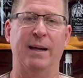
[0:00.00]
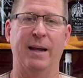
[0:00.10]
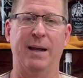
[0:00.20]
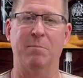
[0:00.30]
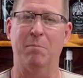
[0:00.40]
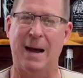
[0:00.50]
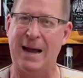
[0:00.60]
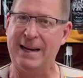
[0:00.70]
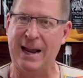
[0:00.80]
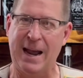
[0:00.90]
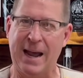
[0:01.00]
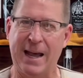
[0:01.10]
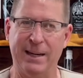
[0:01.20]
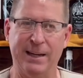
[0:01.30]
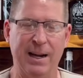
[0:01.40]
And my
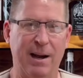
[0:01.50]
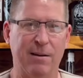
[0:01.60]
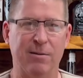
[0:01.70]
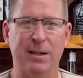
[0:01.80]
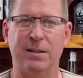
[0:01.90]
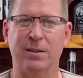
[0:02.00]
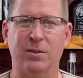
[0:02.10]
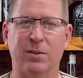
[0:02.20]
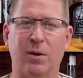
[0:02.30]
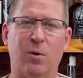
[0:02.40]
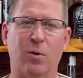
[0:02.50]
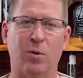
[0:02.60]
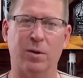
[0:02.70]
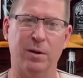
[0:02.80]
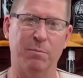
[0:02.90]
dad, God rest his
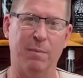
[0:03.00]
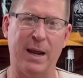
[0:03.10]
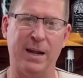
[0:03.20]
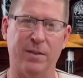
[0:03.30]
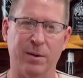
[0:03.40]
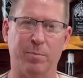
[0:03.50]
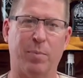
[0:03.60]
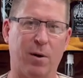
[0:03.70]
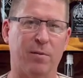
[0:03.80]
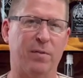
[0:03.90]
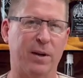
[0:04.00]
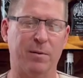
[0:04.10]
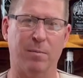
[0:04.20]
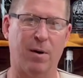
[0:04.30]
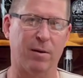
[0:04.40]
soul, could make the perfect
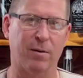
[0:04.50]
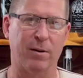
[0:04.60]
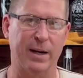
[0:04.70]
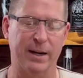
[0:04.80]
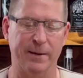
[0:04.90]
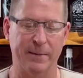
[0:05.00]
margarita.